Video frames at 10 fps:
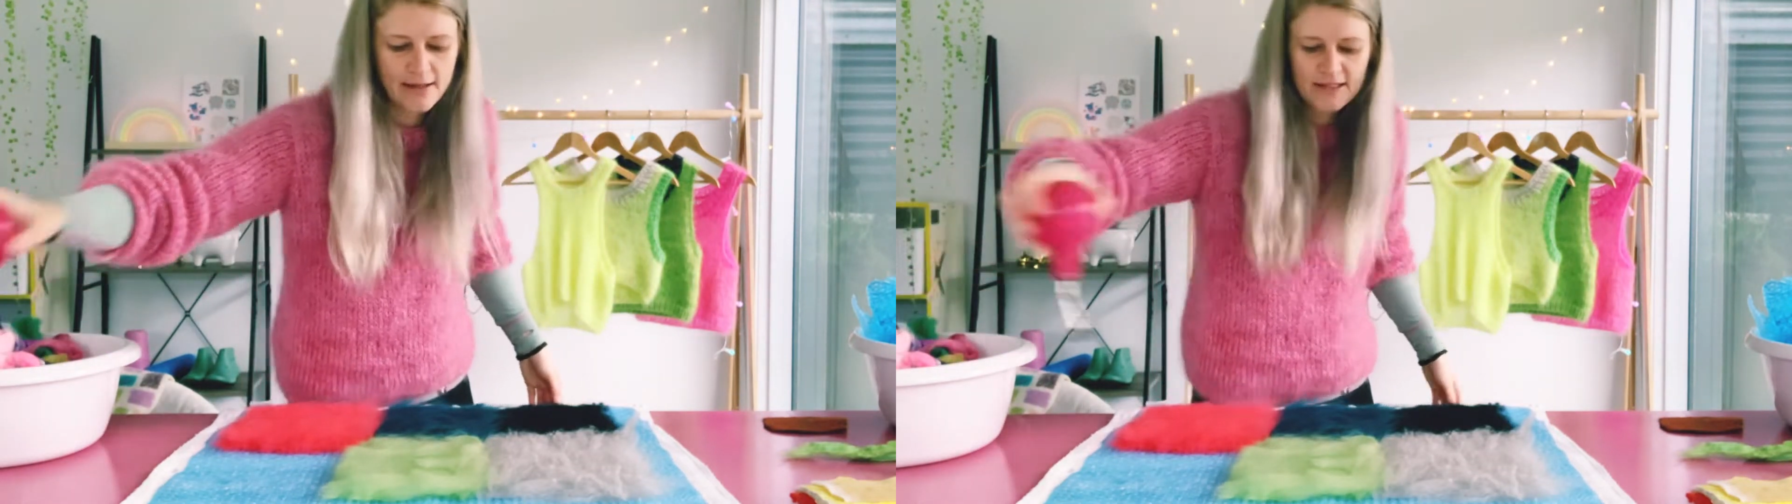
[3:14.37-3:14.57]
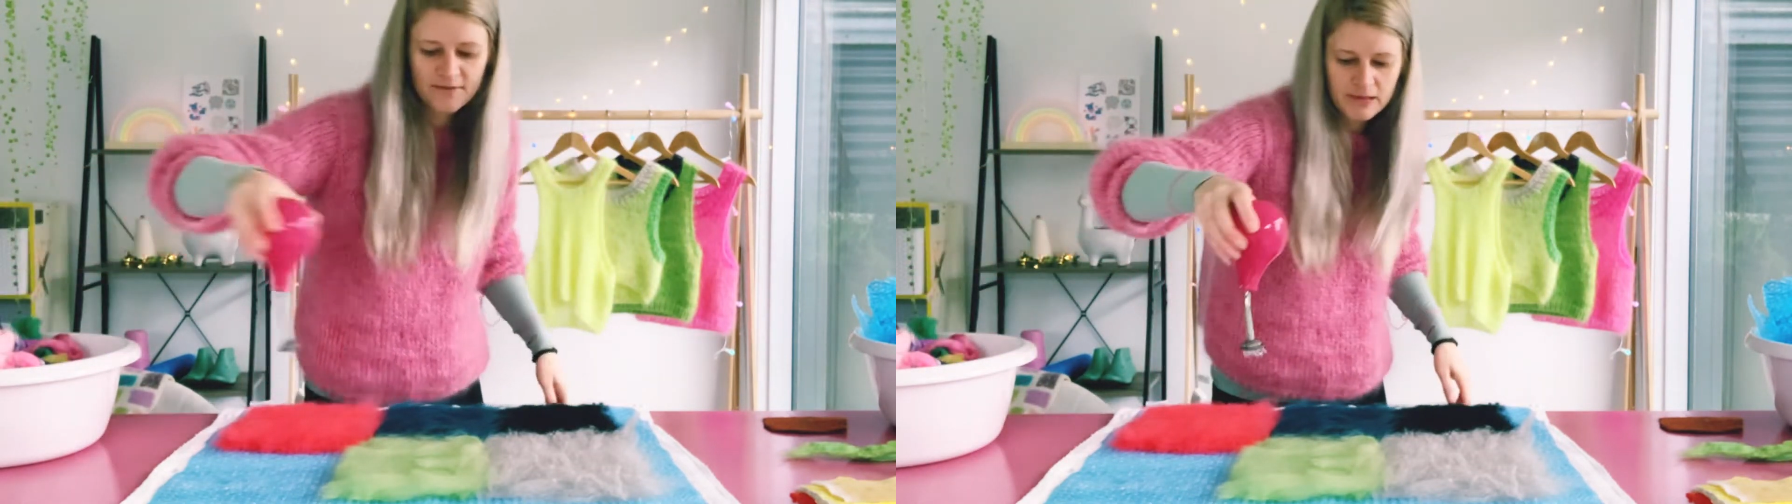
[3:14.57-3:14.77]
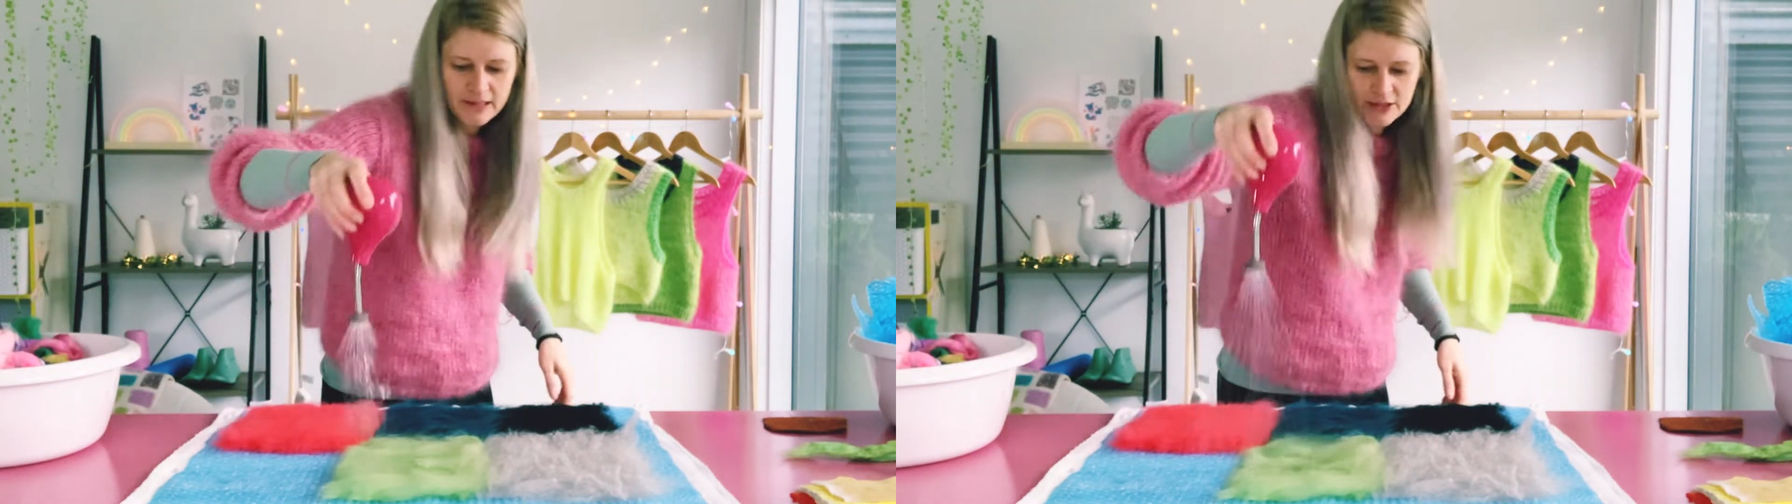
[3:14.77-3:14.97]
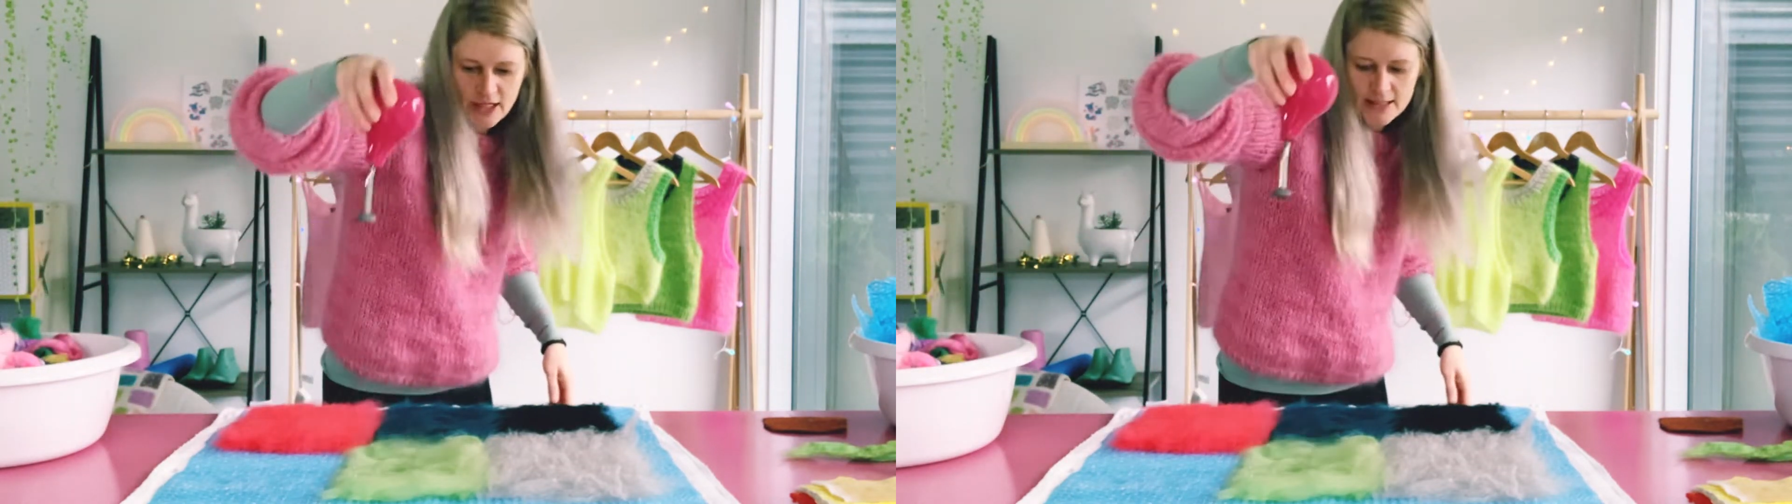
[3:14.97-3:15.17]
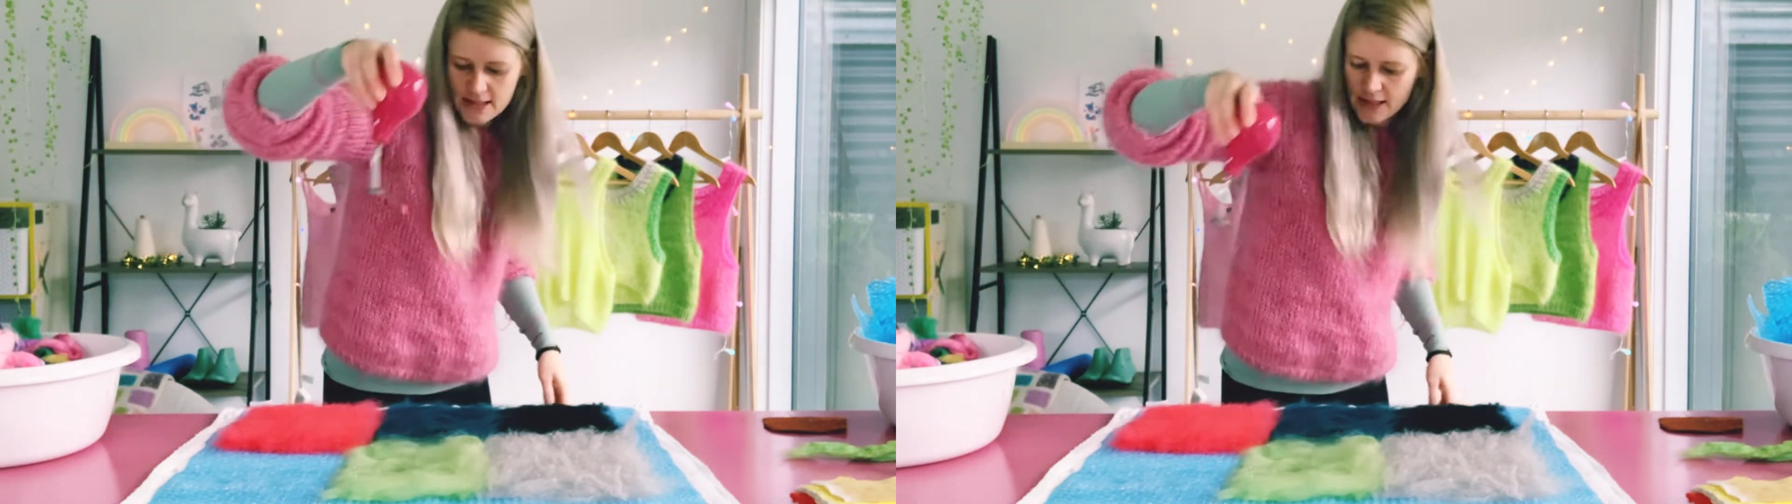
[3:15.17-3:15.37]
simply
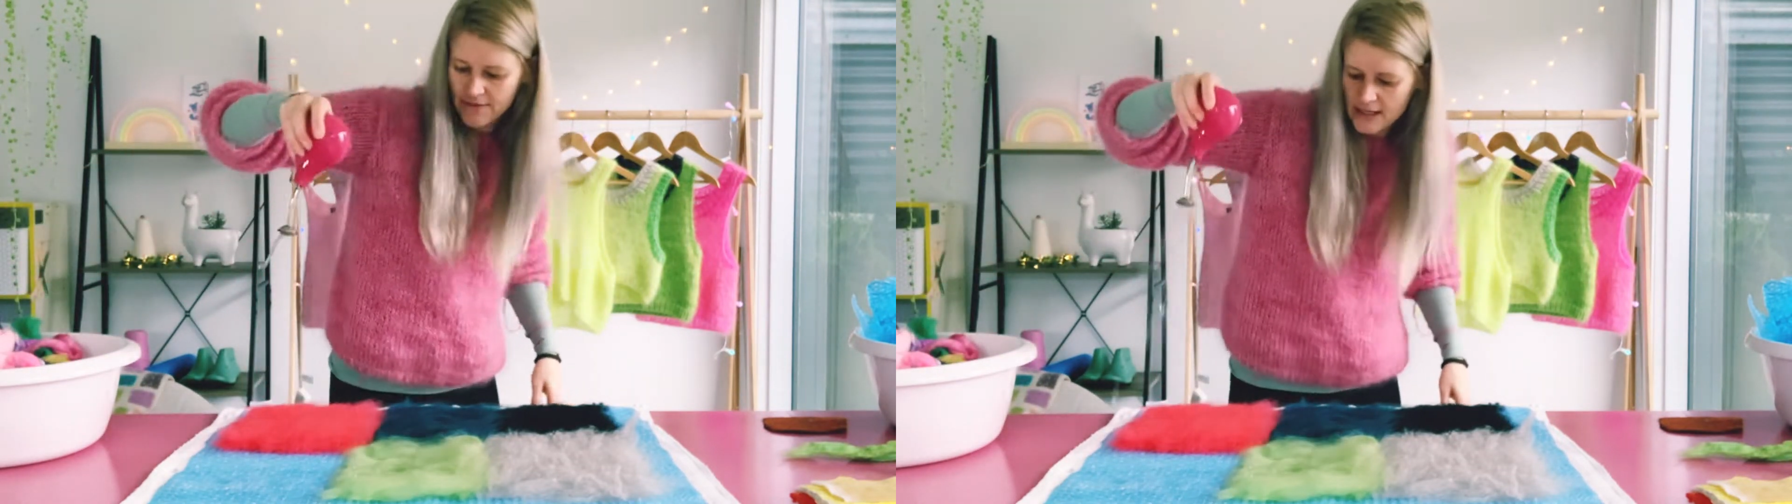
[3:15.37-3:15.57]
just give it